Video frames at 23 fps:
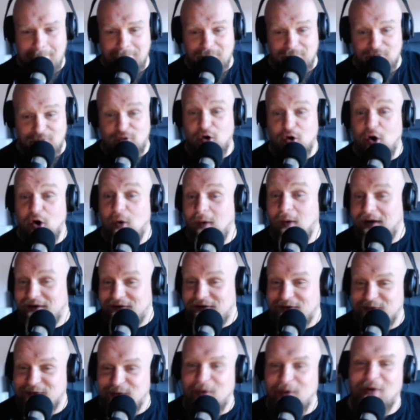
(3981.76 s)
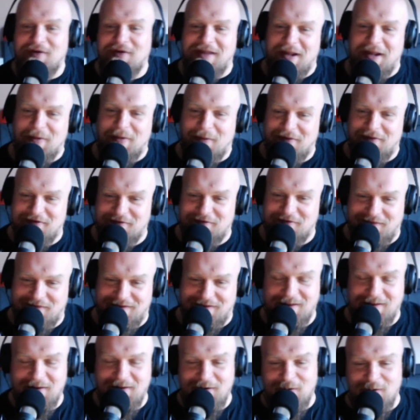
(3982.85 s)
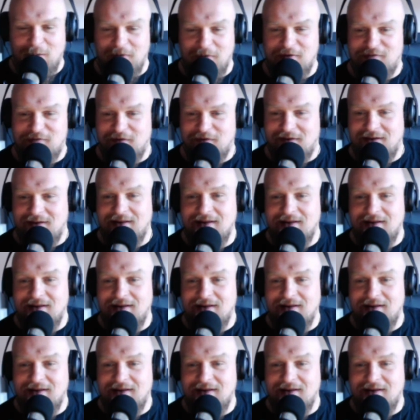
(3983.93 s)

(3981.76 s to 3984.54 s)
No one. Okay, no wonderful. One. Wonderful.